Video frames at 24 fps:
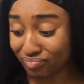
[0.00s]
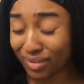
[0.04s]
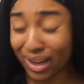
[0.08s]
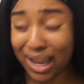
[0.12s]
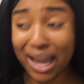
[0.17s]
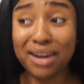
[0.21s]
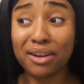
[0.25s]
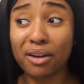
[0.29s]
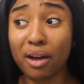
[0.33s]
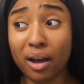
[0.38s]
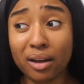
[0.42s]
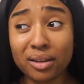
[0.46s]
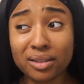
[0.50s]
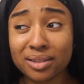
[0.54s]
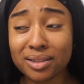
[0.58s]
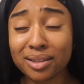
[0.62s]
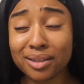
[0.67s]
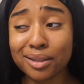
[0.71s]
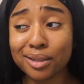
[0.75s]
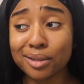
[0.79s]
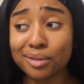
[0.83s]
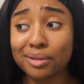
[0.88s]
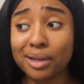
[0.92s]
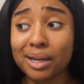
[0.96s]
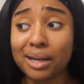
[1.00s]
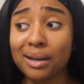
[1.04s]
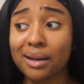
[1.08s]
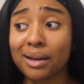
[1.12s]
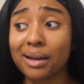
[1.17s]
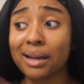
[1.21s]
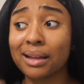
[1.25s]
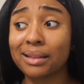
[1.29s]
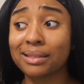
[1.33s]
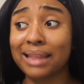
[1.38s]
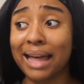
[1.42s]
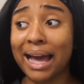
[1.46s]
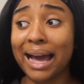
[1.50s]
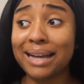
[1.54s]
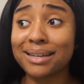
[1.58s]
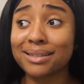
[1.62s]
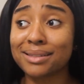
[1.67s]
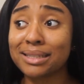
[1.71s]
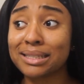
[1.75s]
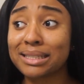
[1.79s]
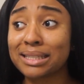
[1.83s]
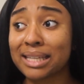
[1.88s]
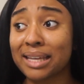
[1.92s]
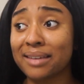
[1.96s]
And also, that
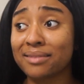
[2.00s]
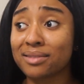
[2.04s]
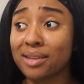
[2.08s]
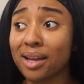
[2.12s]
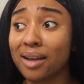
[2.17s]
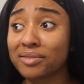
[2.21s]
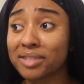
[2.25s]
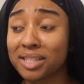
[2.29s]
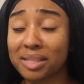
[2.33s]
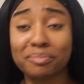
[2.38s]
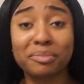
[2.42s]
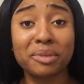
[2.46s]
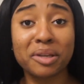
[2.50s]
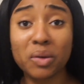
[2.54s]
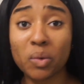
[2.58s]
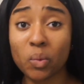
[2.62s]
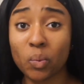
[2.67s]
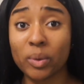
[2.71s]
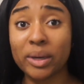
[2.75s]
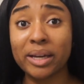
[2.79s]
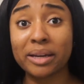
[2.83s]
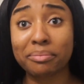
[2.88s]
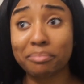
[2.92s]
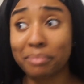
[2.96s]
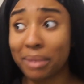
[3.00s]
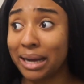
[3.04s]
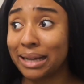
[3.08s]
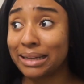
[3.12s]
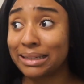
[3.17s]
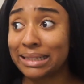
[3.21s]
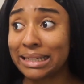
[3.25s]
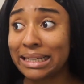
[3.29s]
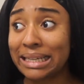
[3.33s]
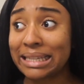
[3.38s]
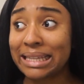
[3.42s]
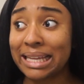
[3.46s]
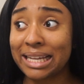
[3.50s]
just gives off to me weak-minded,